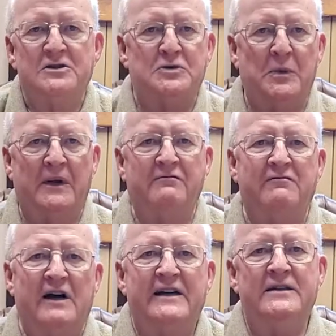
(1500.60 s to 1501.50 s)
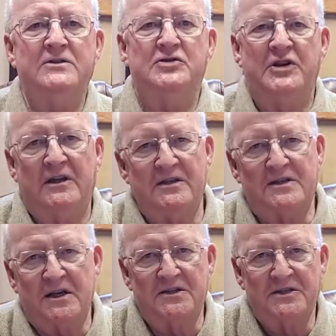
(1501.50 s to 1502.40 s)
to invite
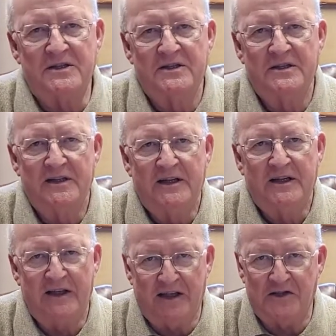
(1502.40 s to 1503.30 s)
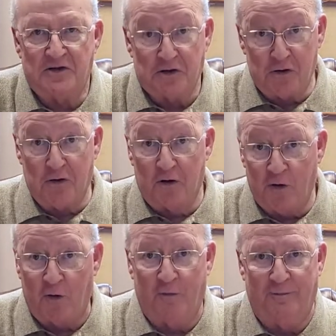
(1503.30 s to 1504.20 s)
Jesus into your
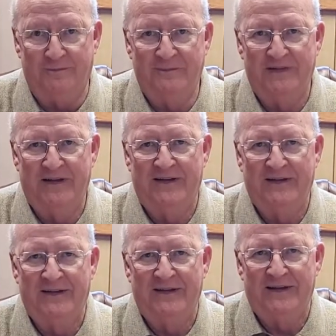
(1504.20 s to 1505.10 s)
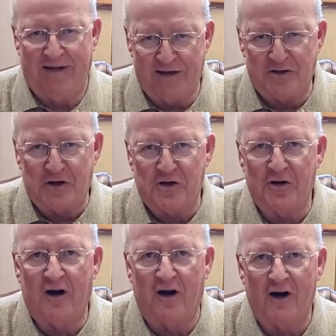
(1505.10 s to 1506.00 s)
home, into
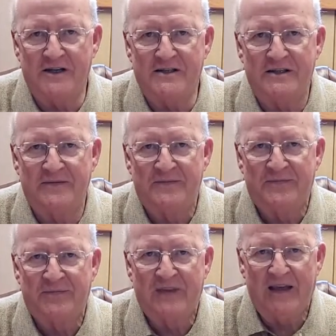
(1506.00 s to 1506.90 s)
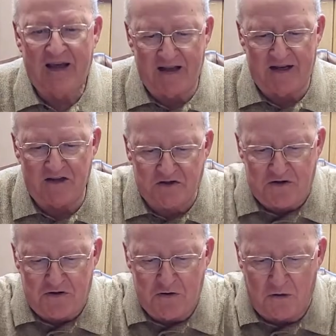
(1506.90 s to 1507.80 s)
your heart, and
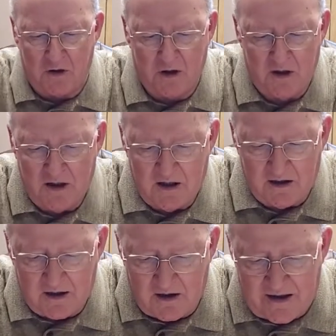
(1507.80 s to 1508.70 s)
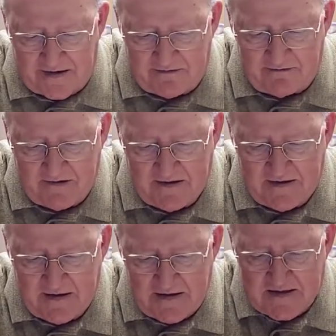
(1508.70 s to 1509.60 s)
into your life?
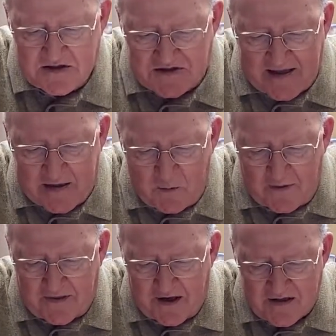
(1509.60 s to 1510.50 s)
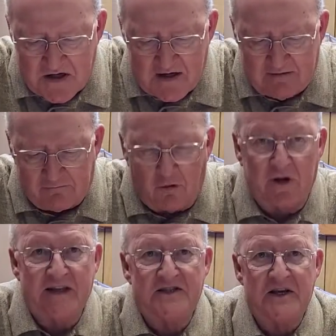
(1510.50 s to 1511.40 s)
Stay with us, for
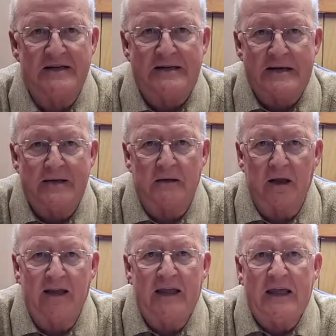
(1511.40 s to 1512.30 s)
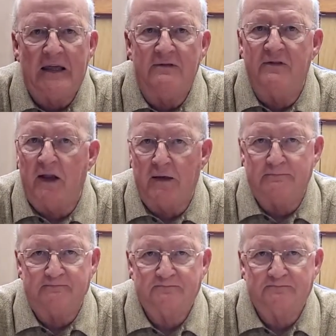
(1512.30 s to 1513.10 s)
it's nearly evening.